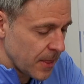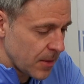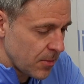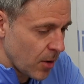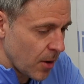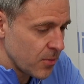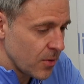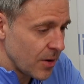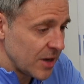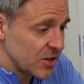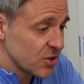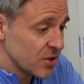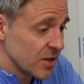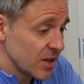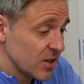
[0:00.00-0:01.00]

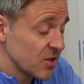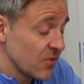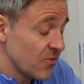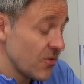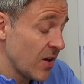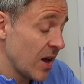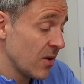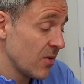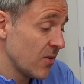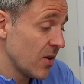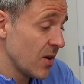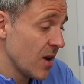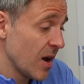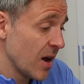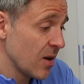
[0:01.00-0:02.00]
population that is a very,
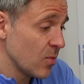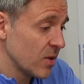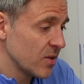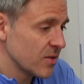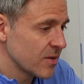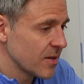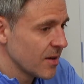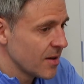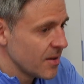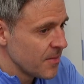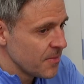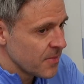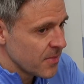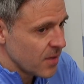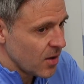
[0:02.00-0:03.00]
very high risk,
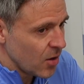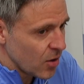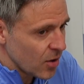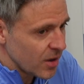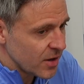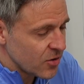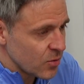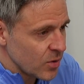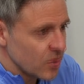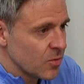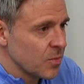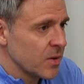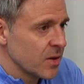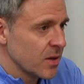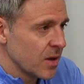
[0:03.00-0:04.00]
early treatment